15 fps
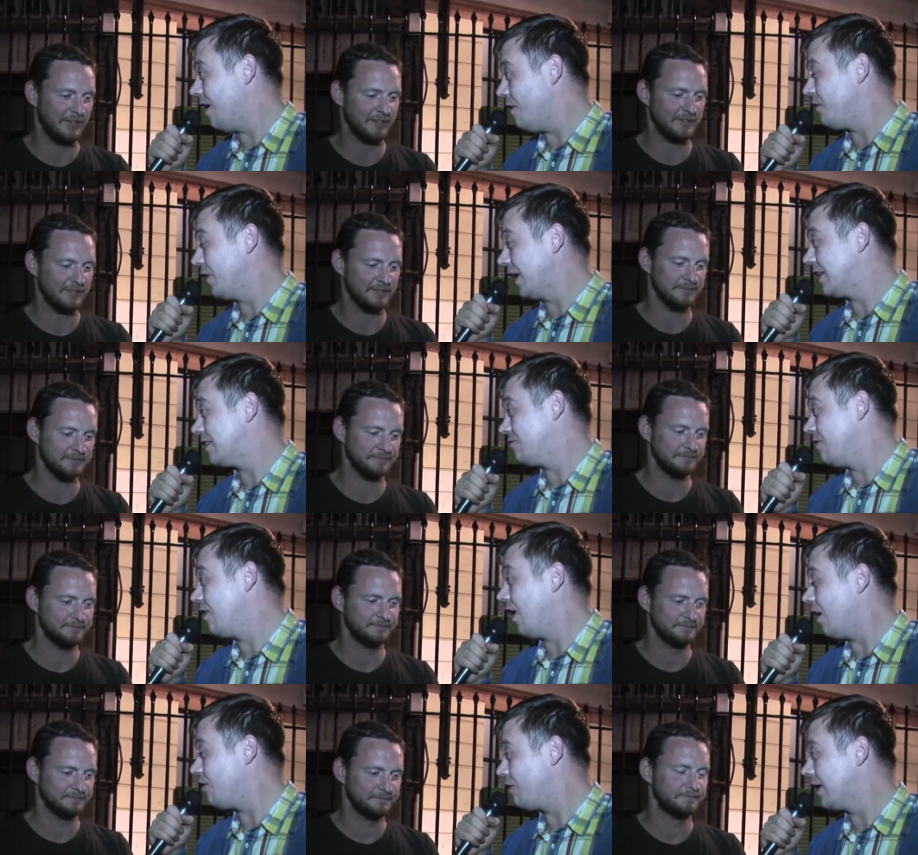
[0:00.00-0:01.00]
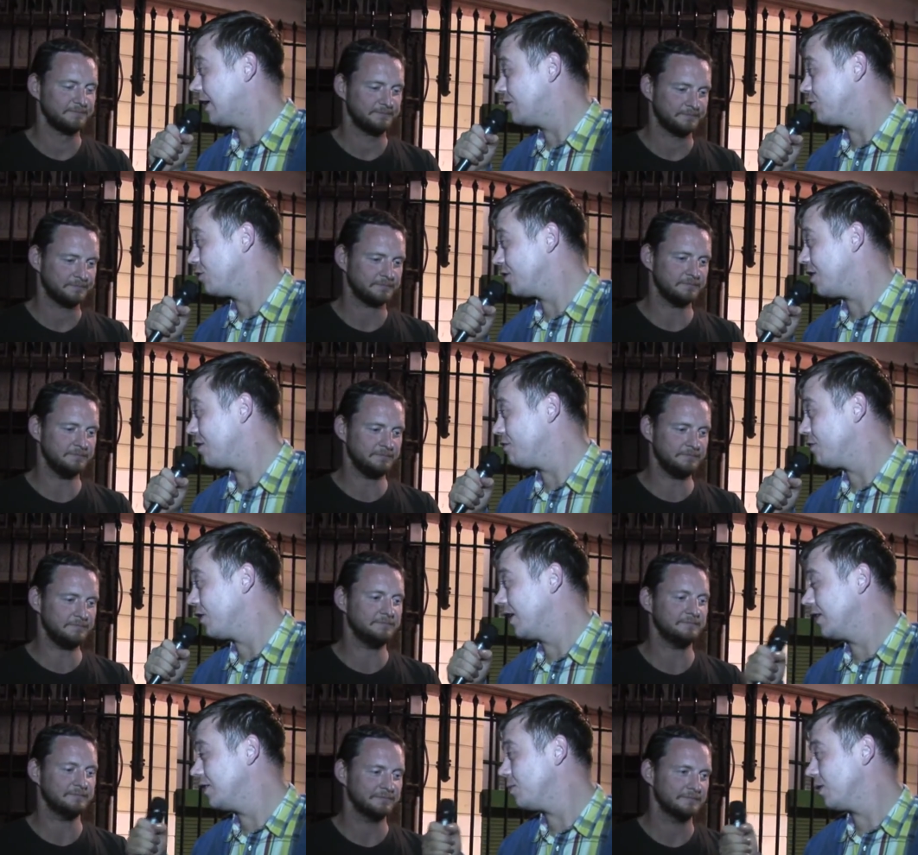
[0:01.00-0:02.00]
Speaker 1: I think it's really like, a credit to yourself,
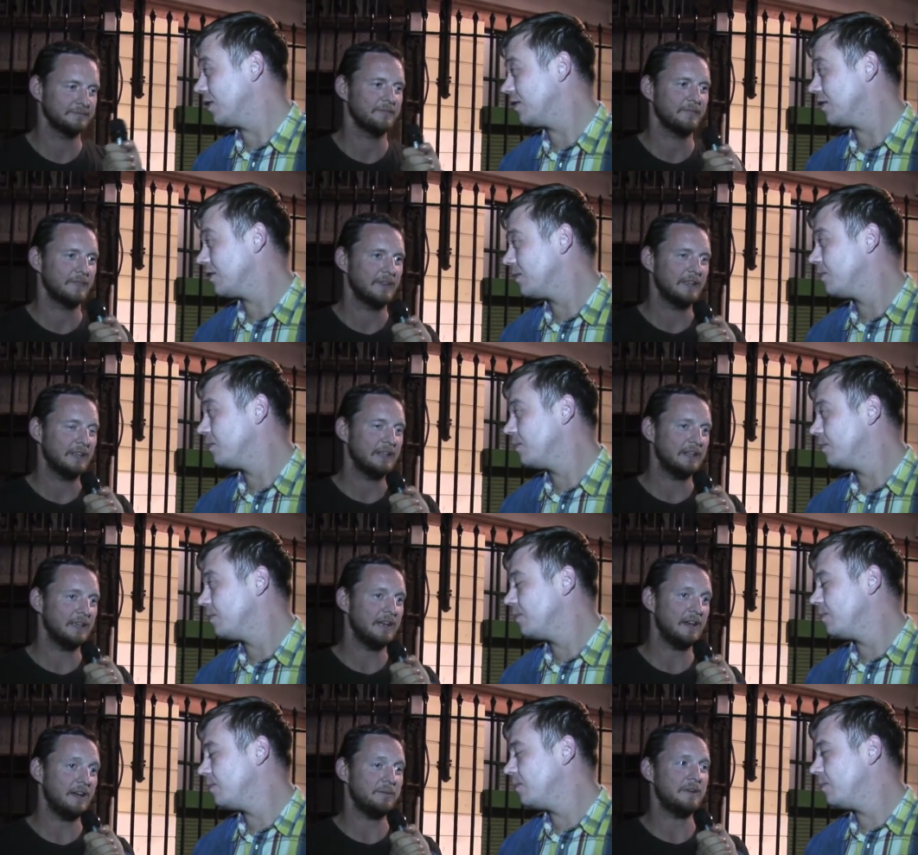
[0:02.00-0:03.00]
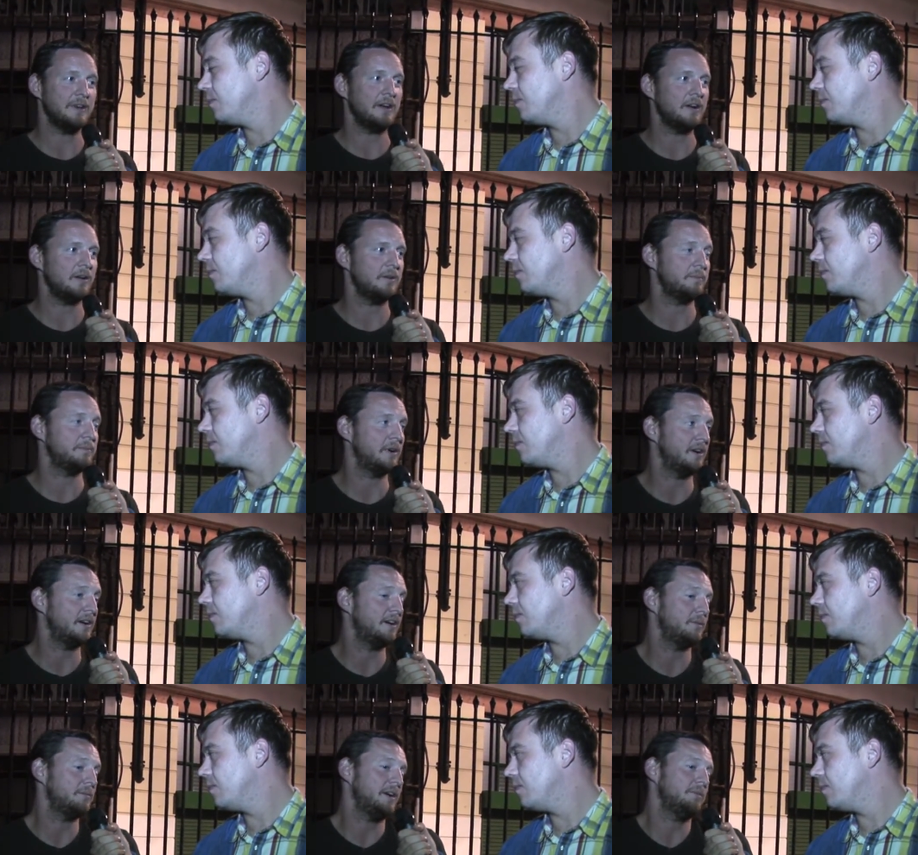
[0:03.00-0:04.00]
really.
Speaker 2: Yeah, I mean, I, but
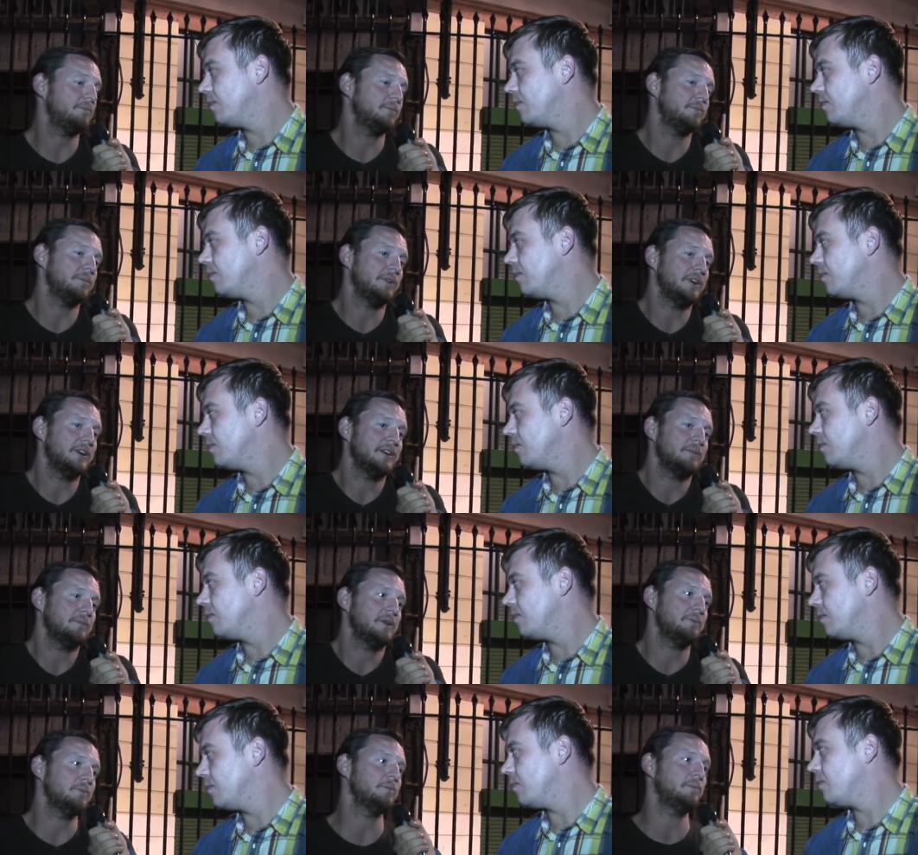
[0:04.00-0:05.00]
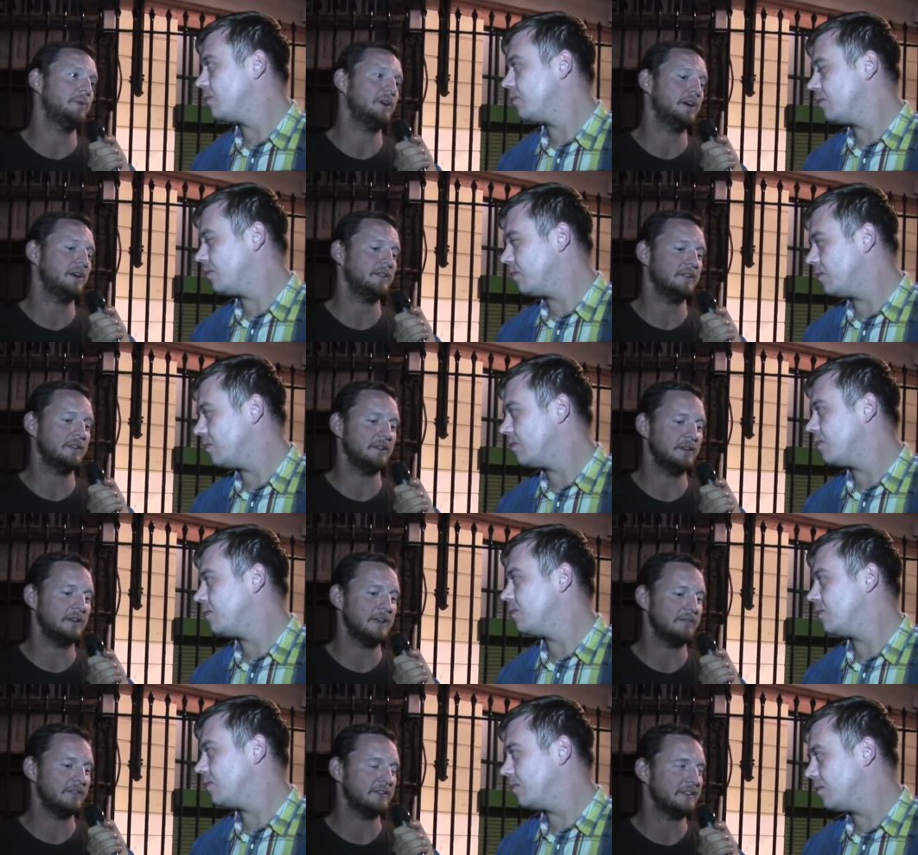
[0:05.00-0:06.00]
I, am humbled by it. I'm humbled by the
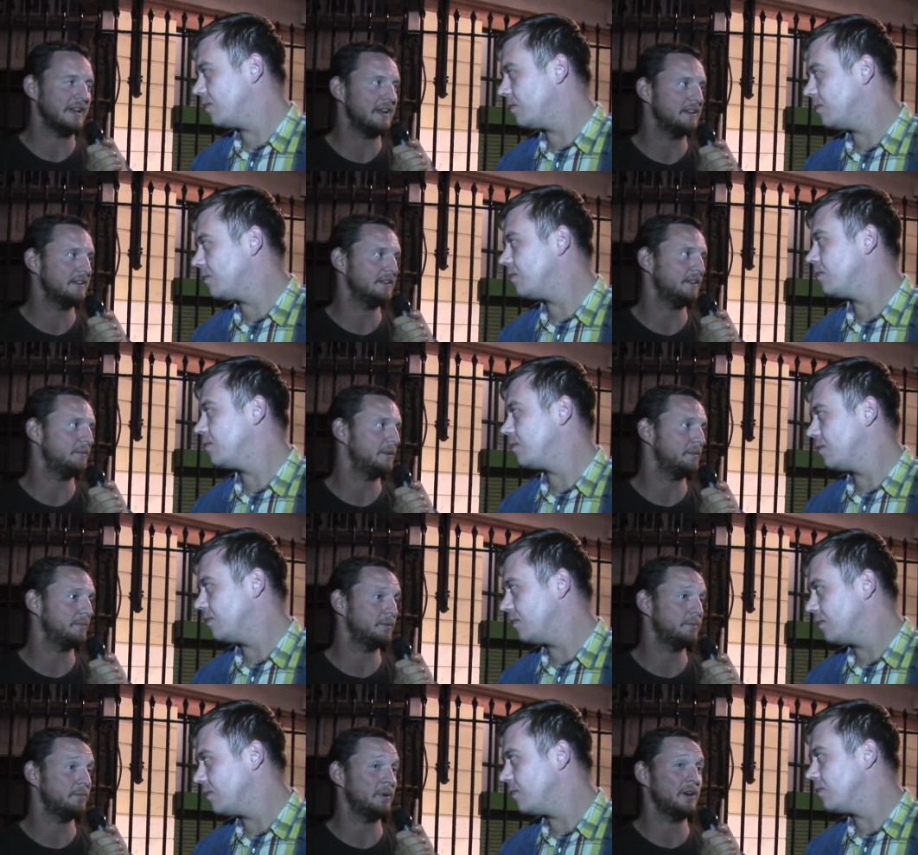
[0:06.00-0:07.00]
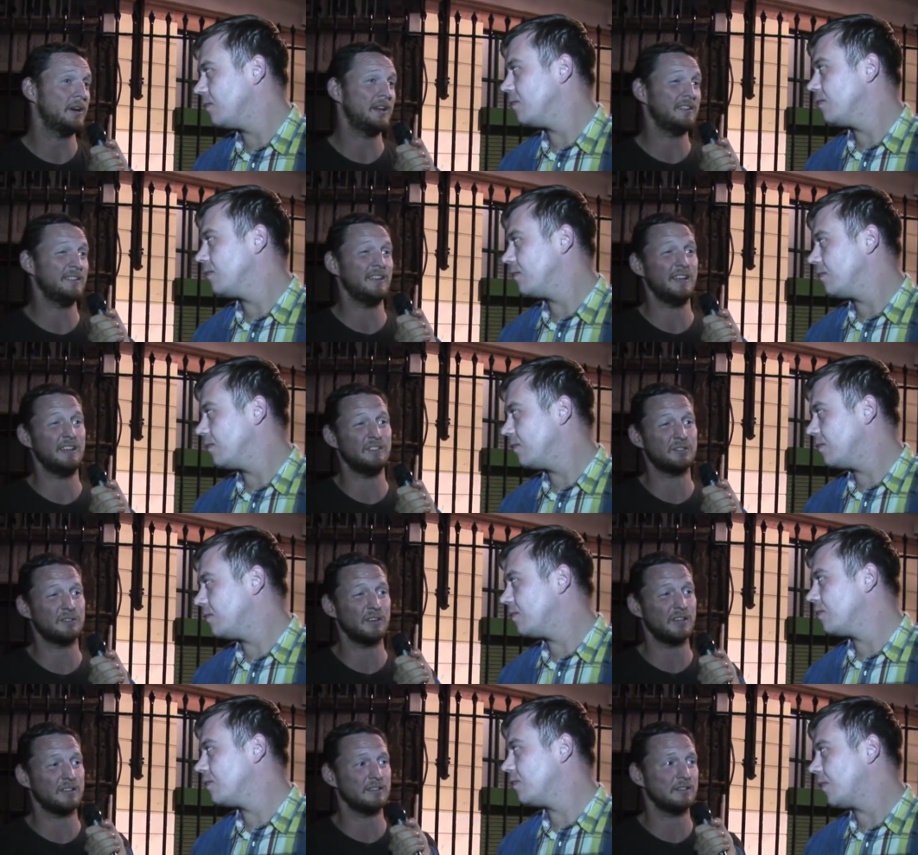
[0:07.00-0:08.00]
level of talent. I'm humbled by the
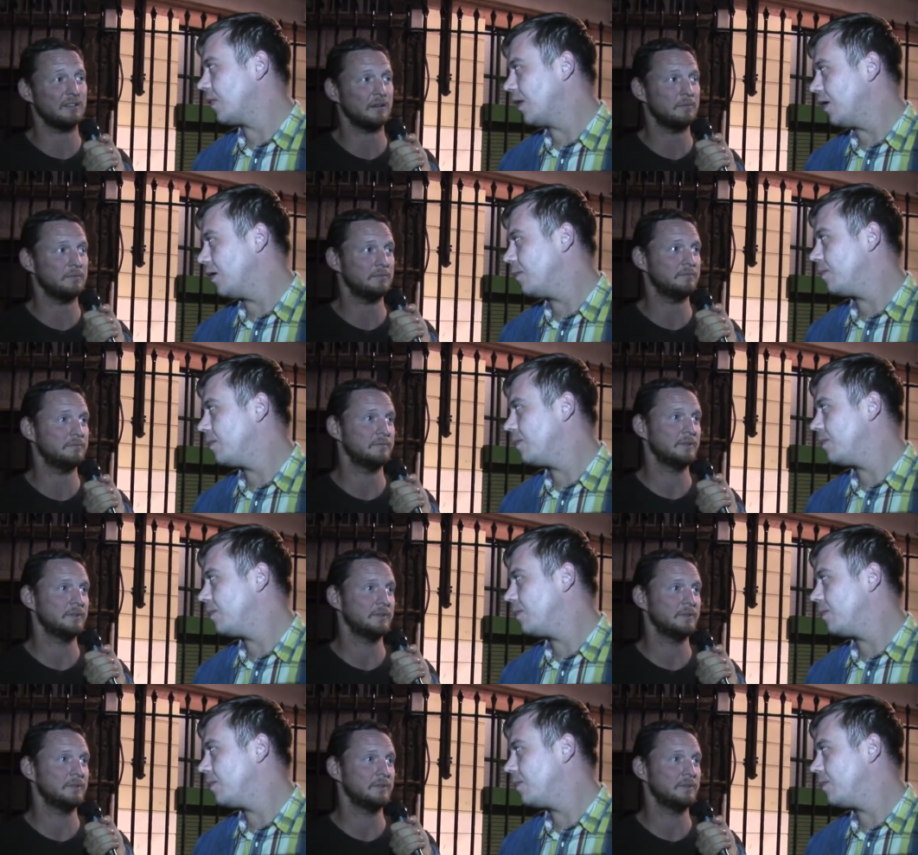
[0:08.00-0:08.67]
interest. I'm,